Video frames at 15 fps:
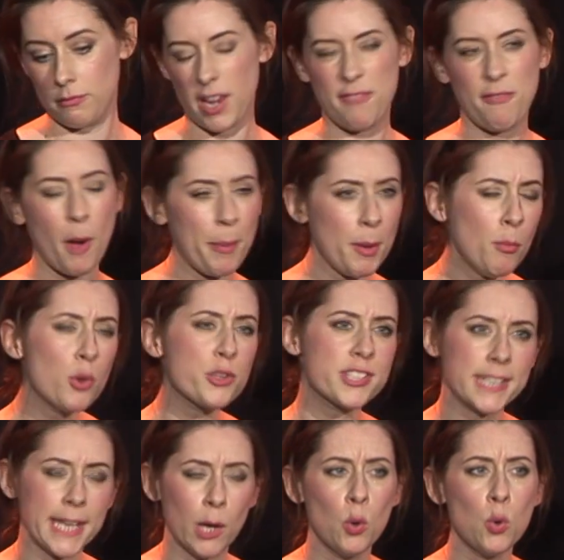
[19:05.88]
If I'd been more
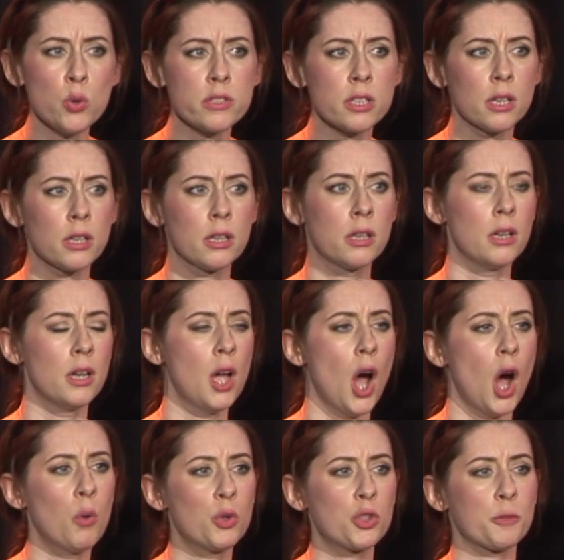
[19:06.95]
skilled,
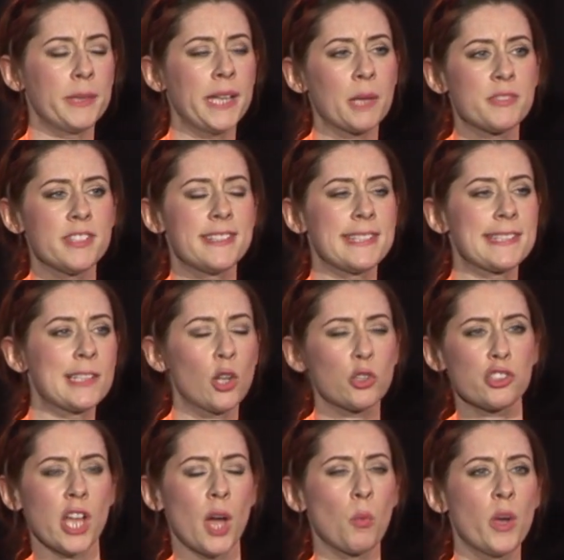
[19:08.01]
I would have been able to
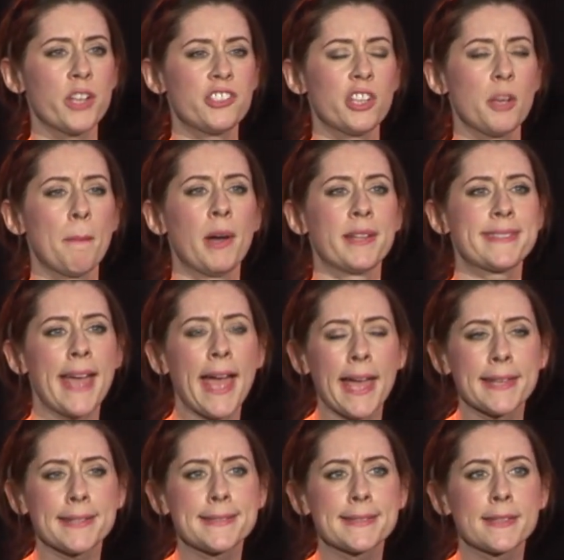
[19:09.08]
dislodge that wedgie at my
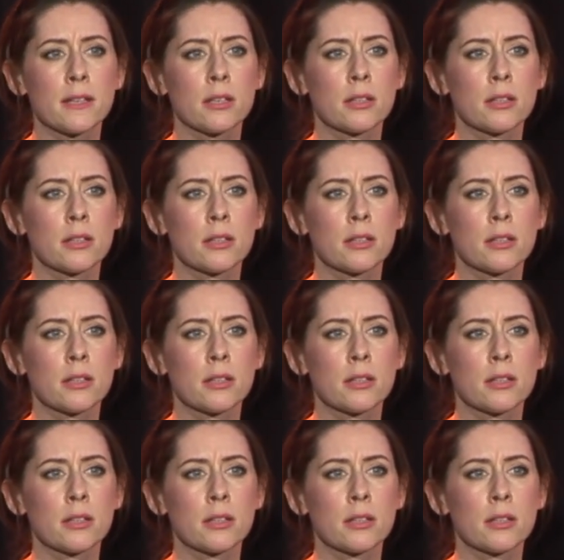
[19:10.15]
desk.